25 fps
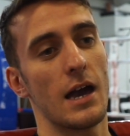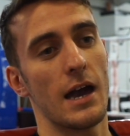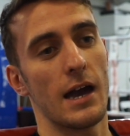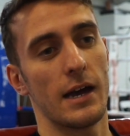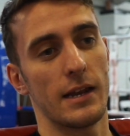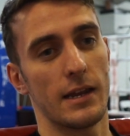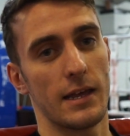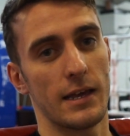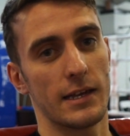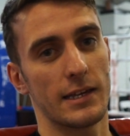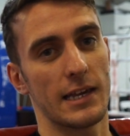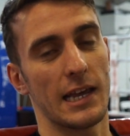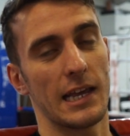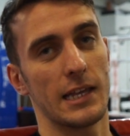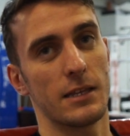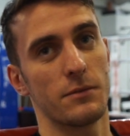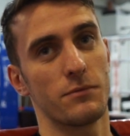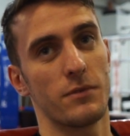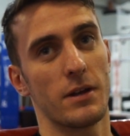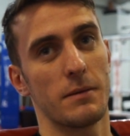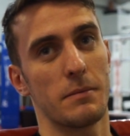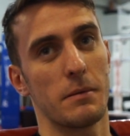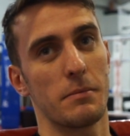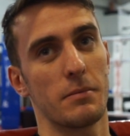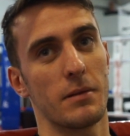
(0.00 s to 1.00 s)
and Kaelin
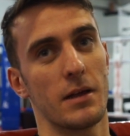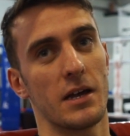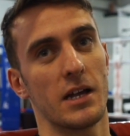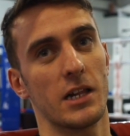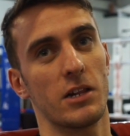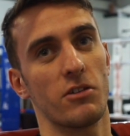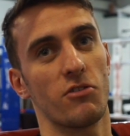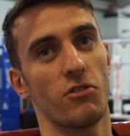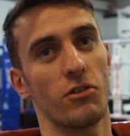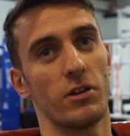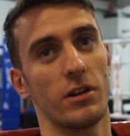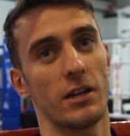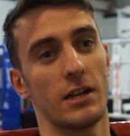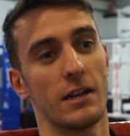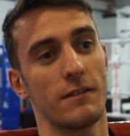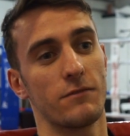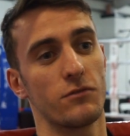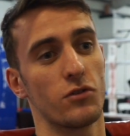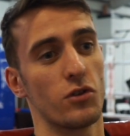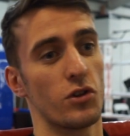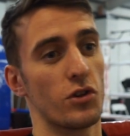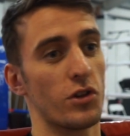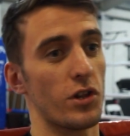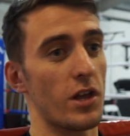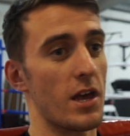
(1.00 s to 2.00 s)
Baby Plastering, and I've
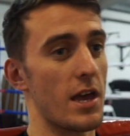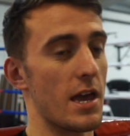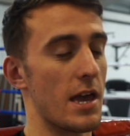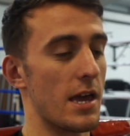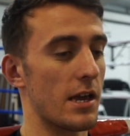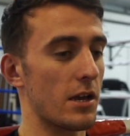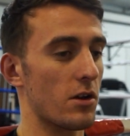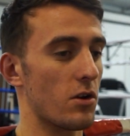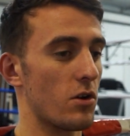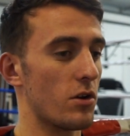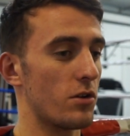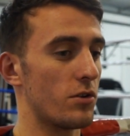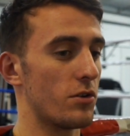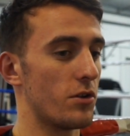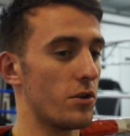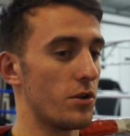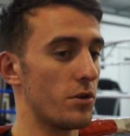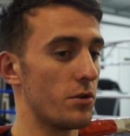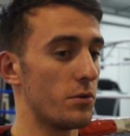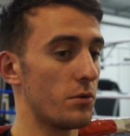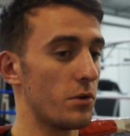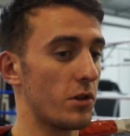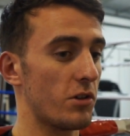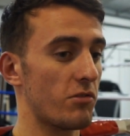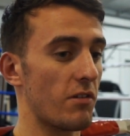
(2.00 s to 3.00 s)
just got a
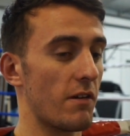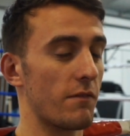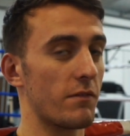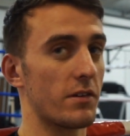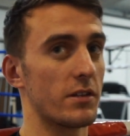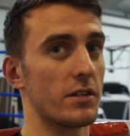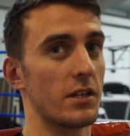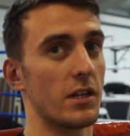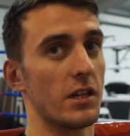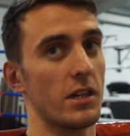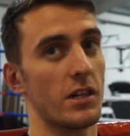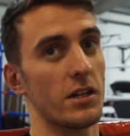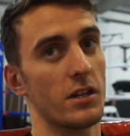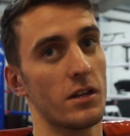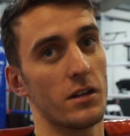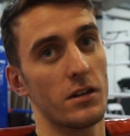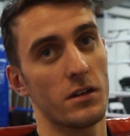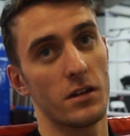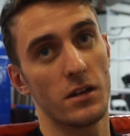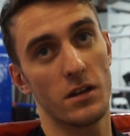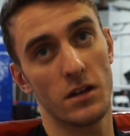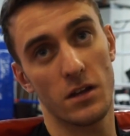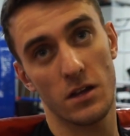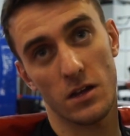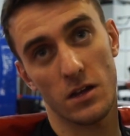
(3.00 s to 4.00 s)
new strength conditioning